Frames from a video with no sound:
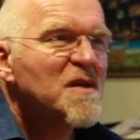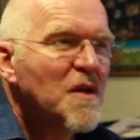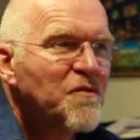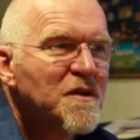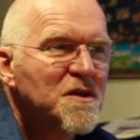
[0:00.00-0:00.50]

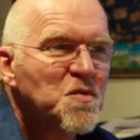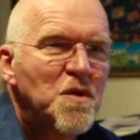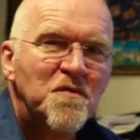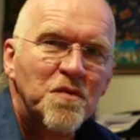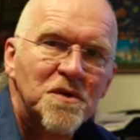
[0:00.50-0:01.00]
Nothing that's
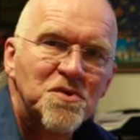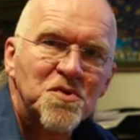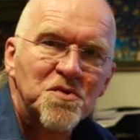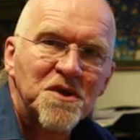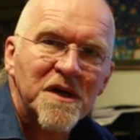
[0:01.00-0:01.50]
worthwhile
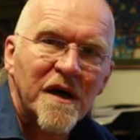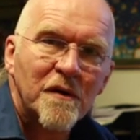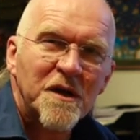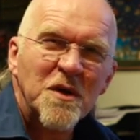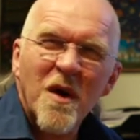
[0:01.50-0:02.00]
sorting
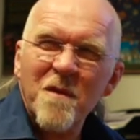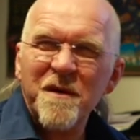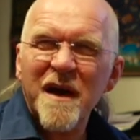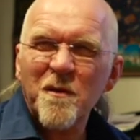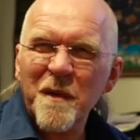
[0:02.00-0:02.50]
out, and you won't
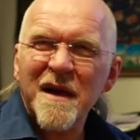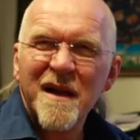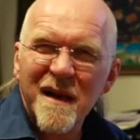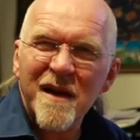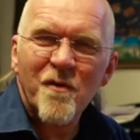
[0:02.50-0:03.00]
be able to be
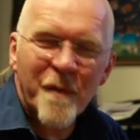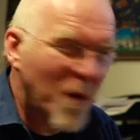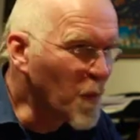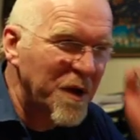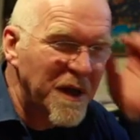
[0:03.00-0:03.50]
clear
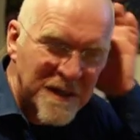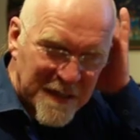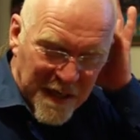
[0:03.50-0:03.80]
about what it is